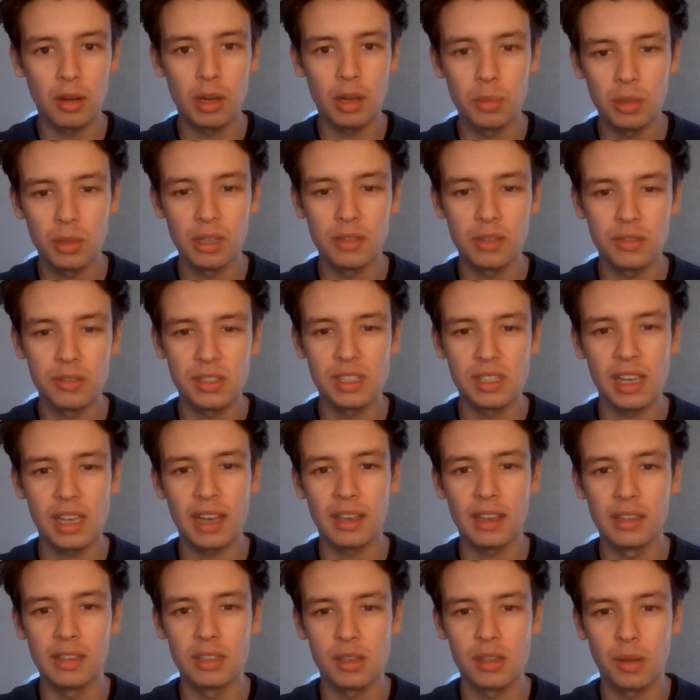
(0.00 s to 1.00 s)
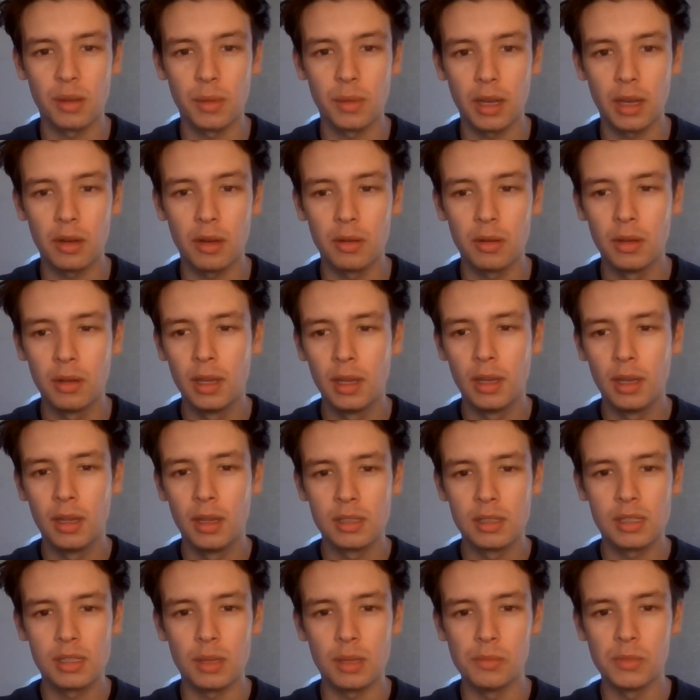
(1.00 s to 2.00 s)
I believe SAG is coming out
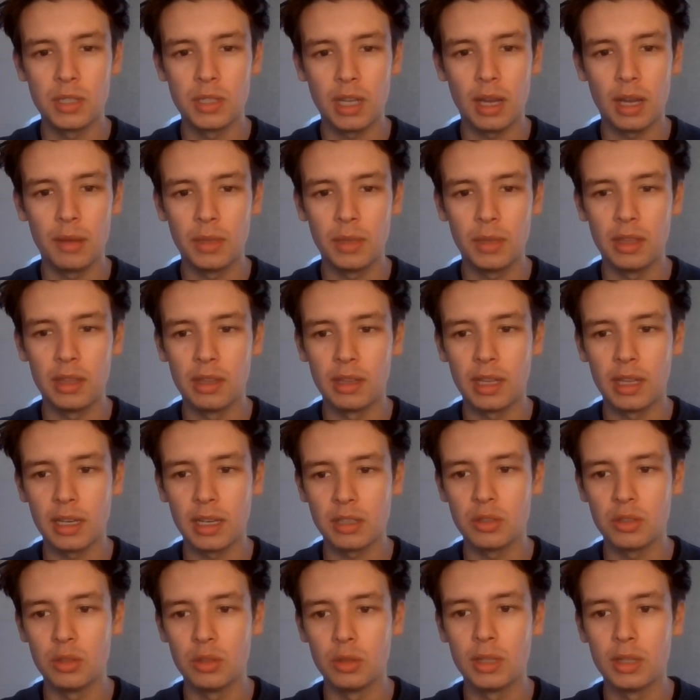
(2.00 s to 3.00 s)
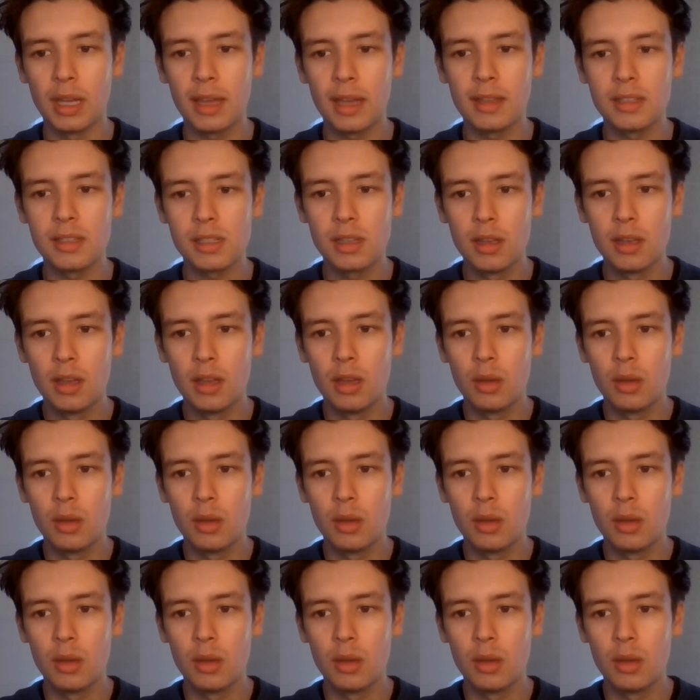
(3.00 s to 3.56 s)
sometime in the next few days.